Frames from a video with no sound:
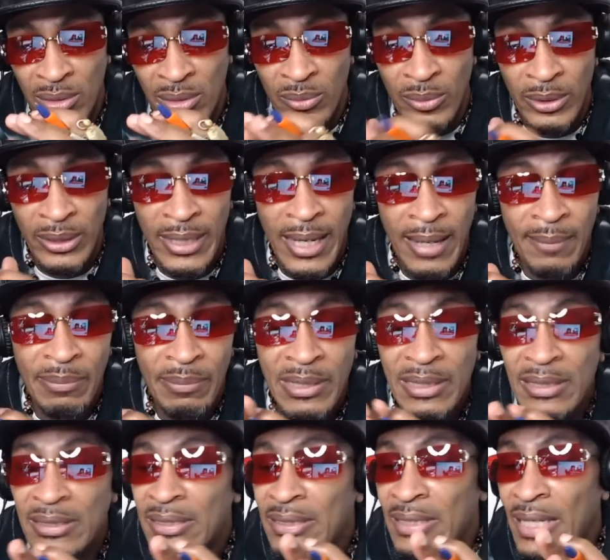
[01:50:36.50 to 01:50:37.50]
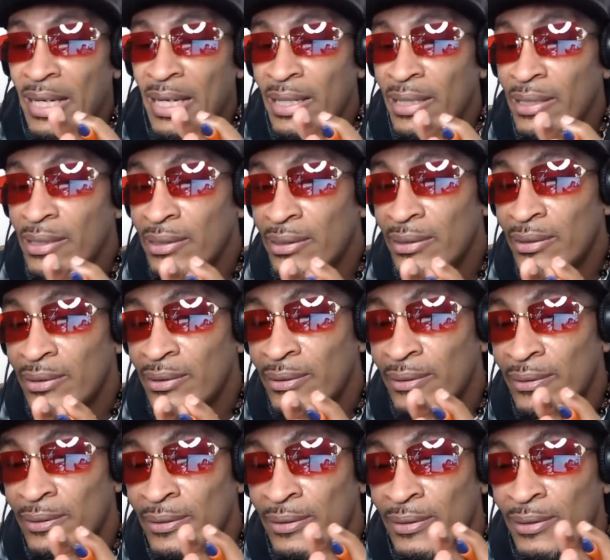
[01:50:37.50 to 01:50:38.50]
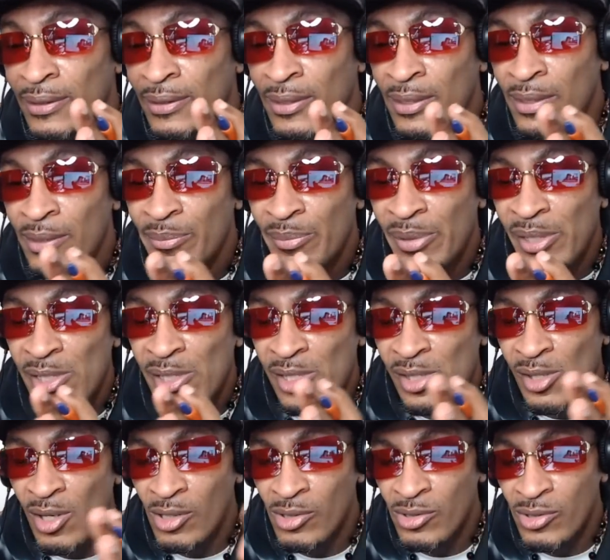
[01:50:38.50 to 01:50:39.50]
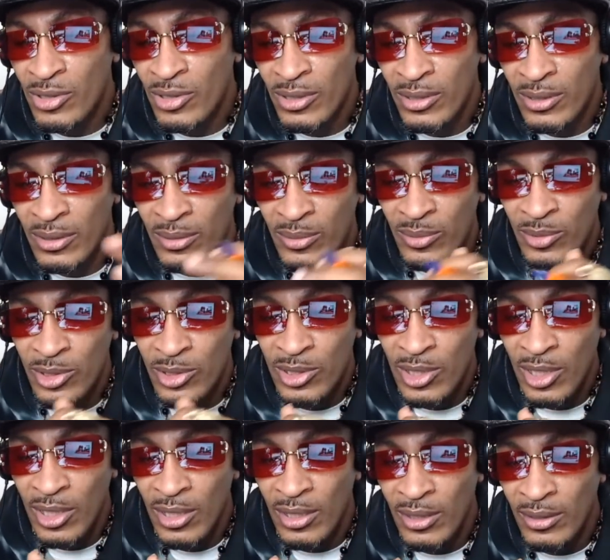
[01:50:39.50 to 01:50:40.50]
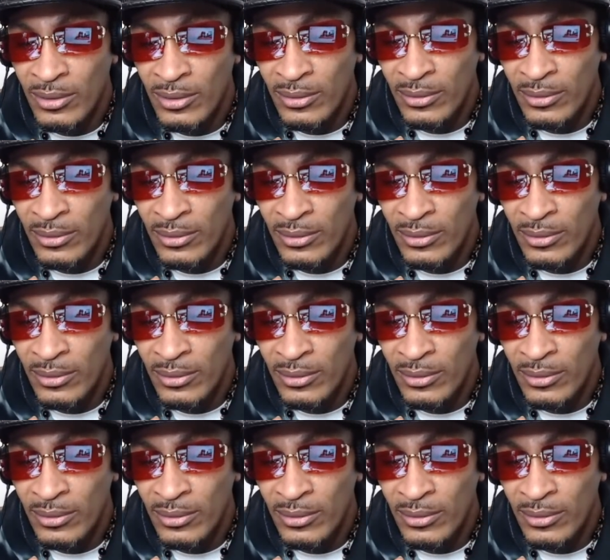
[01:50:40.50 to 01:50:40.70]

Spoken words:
with that being said, peace, Sandra. What's good?